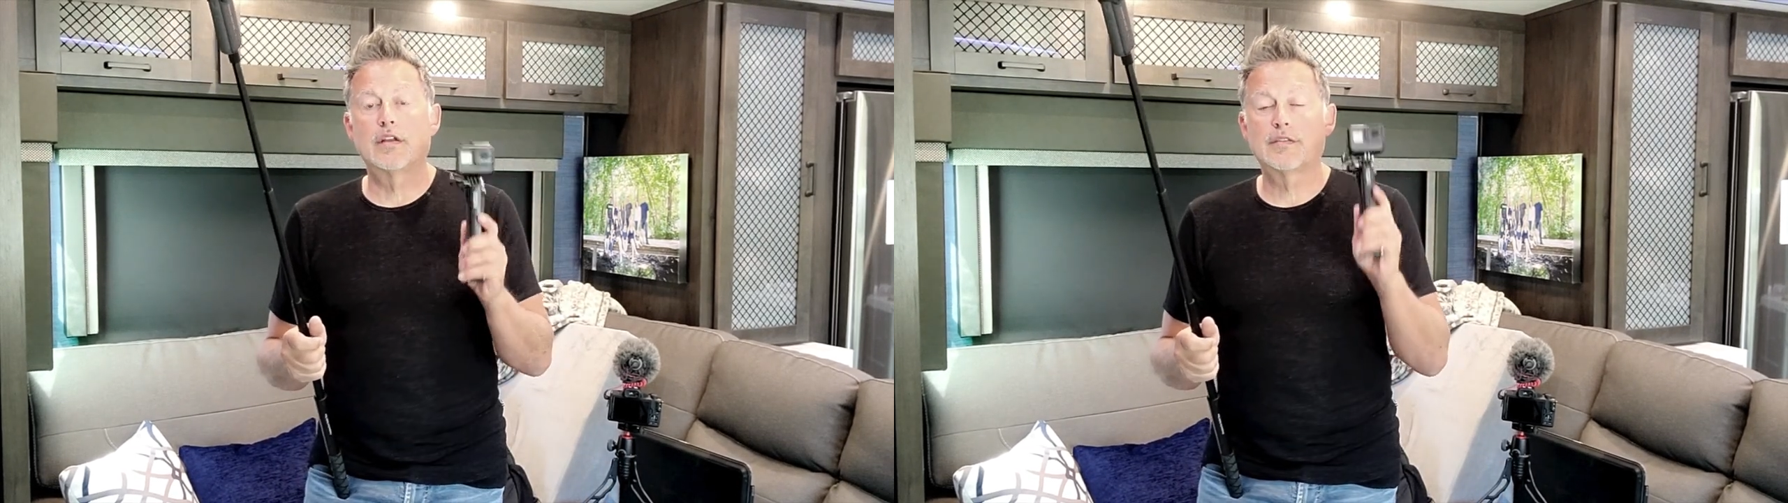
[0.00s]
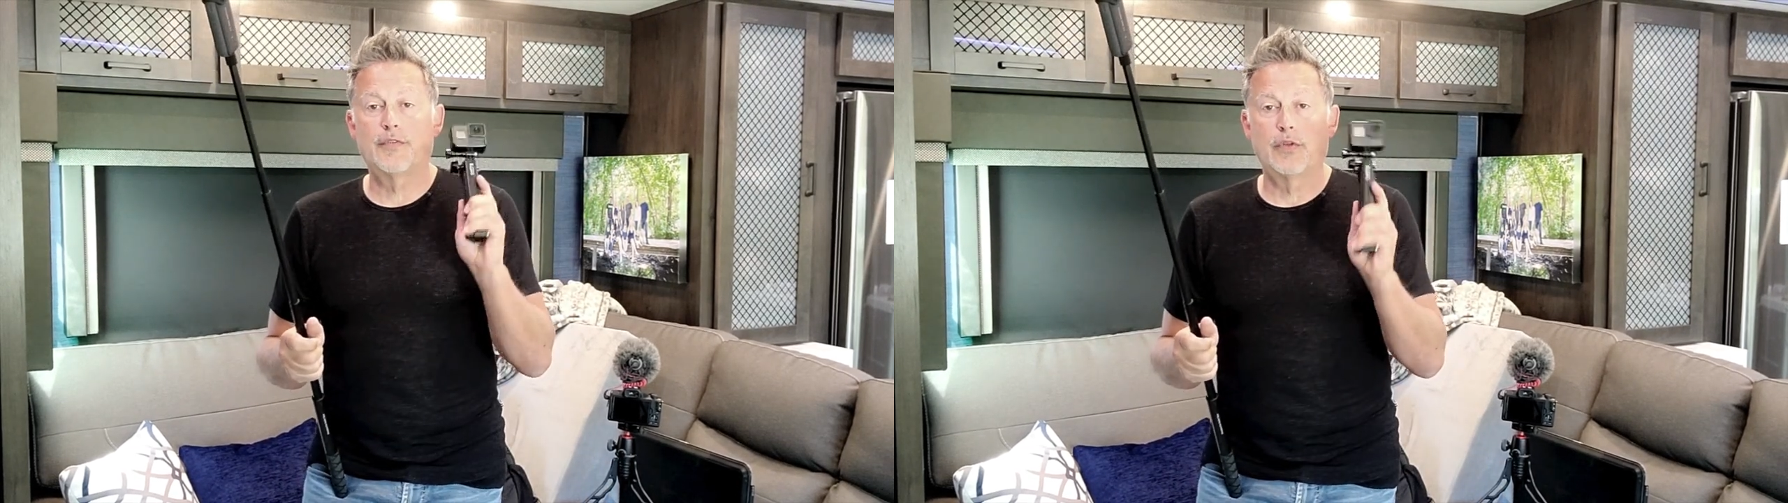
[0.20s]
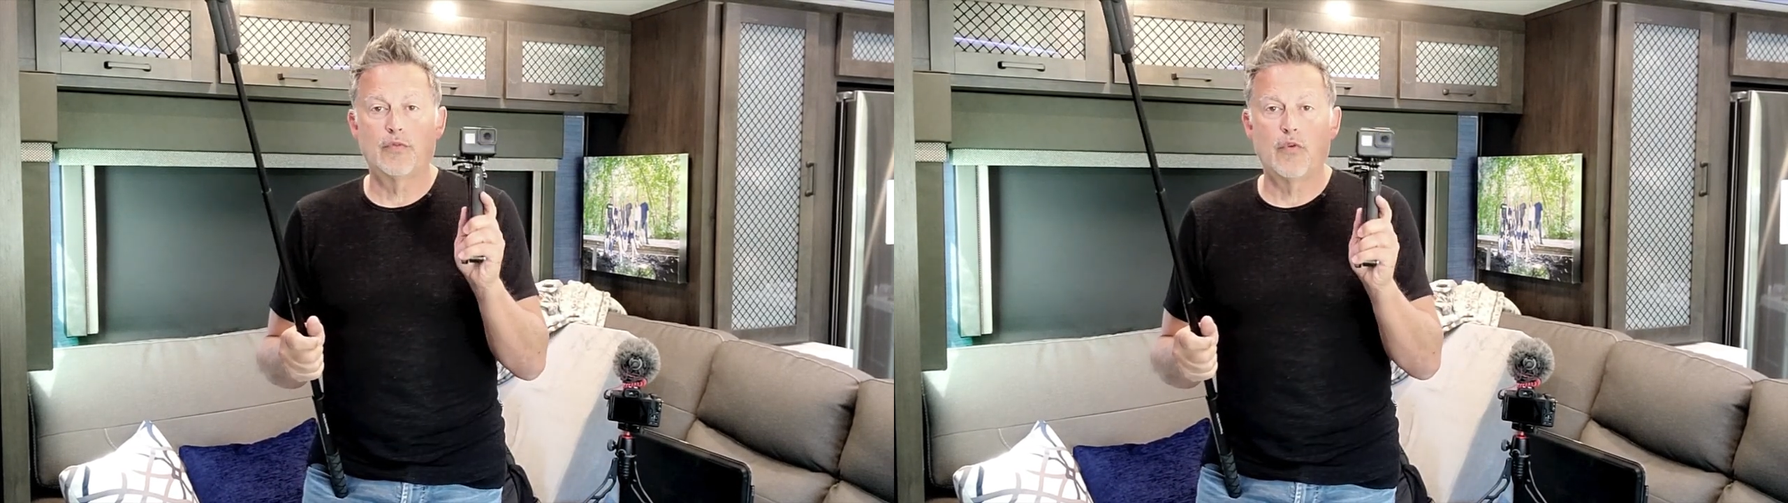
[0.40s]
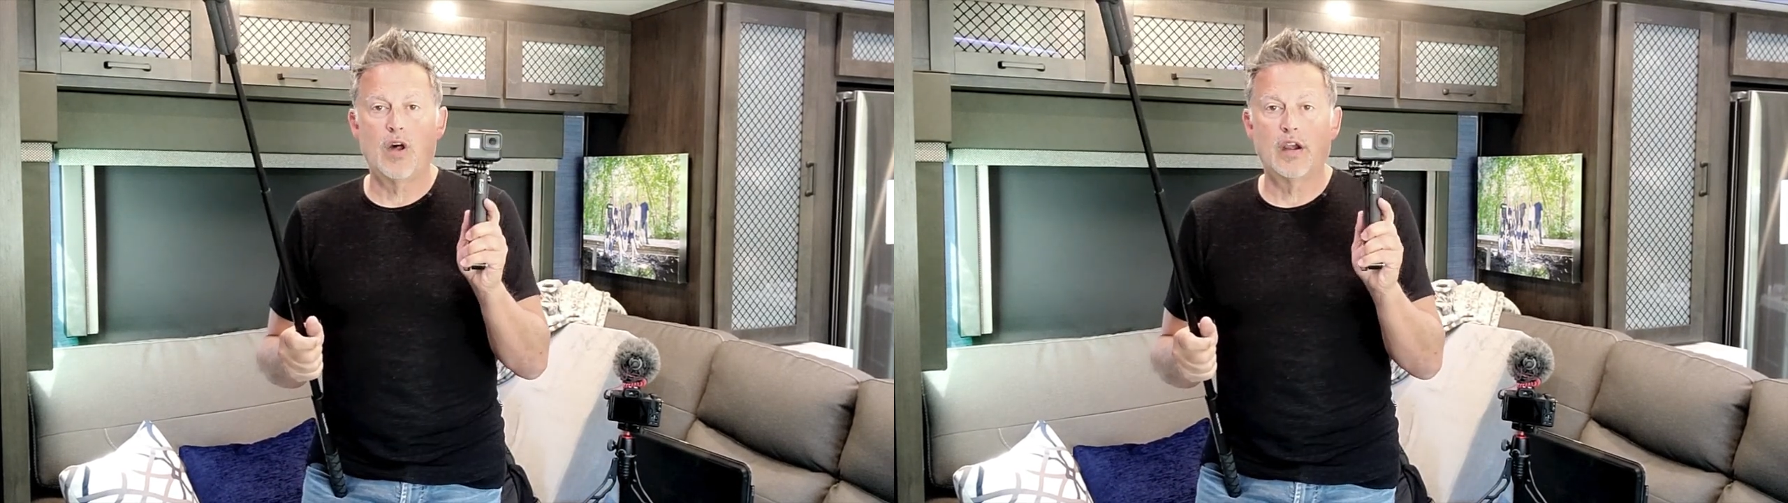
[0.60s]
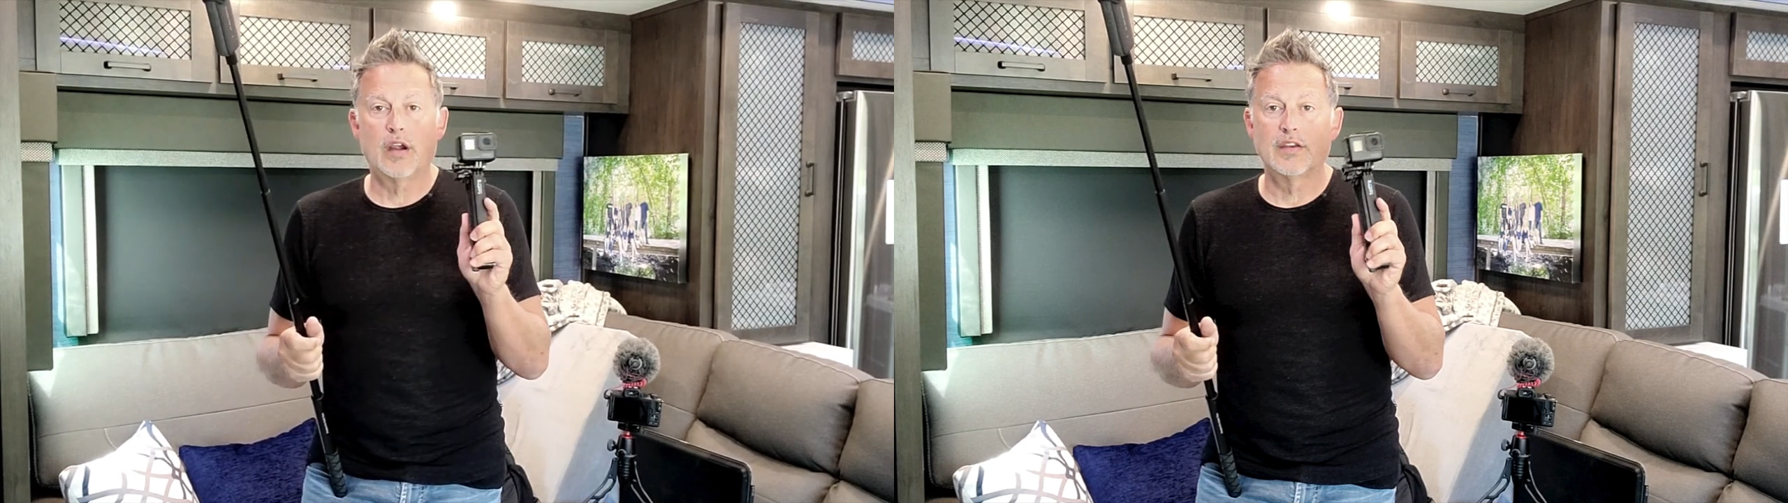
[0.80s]
it's full of
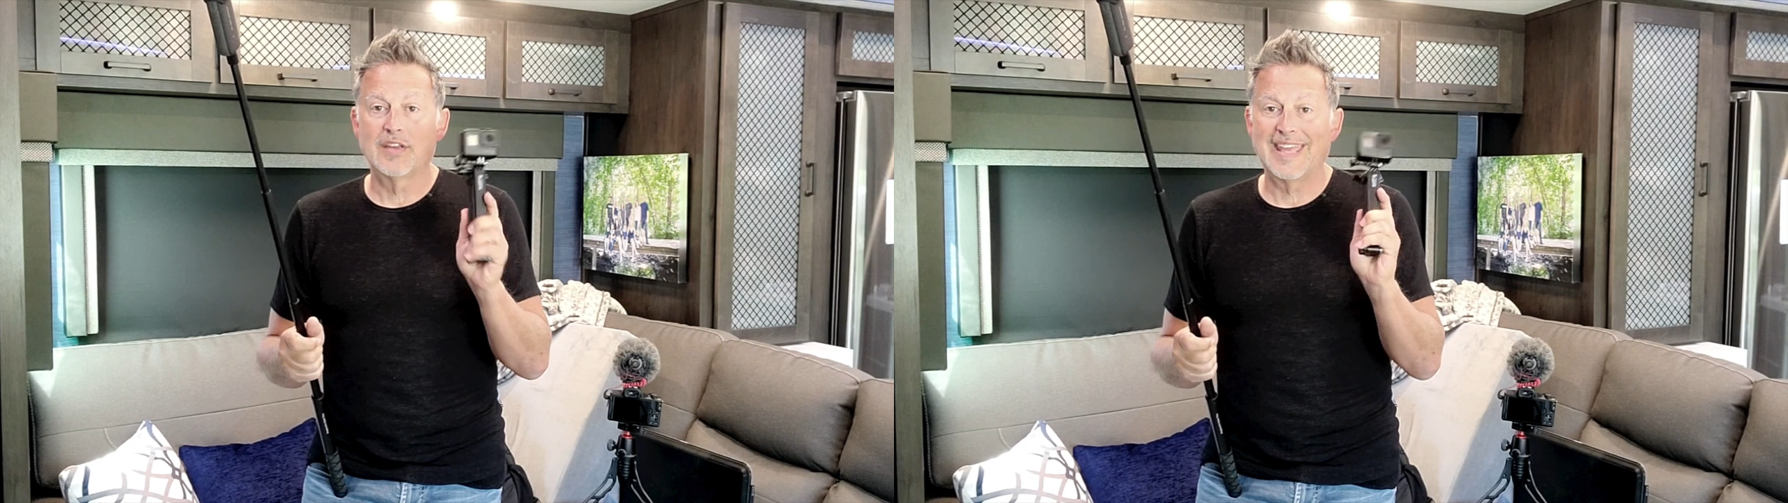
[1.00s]
water and you